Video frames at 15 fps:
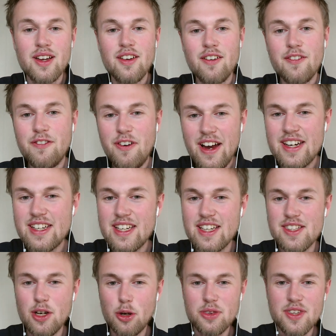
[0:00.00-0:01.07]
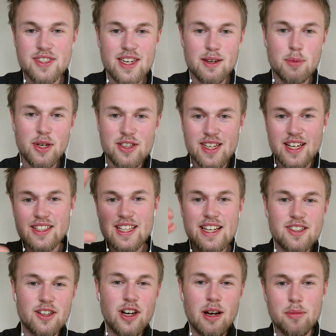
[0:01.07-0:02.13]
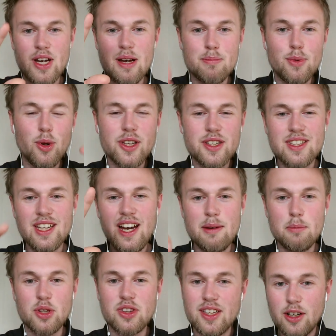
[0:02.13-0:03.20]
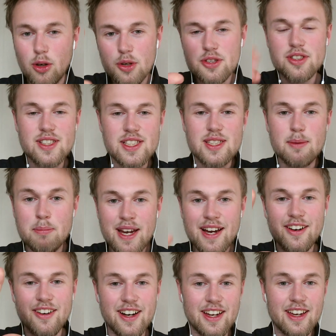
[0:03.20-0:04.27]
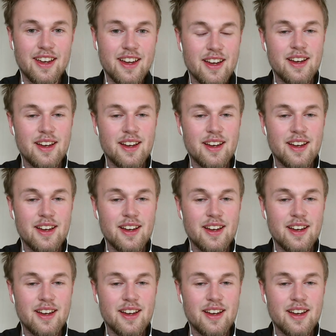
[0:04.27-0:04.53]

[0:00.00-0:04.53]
Finding and noticing because ideas are coming up all the time, but they're also disappearing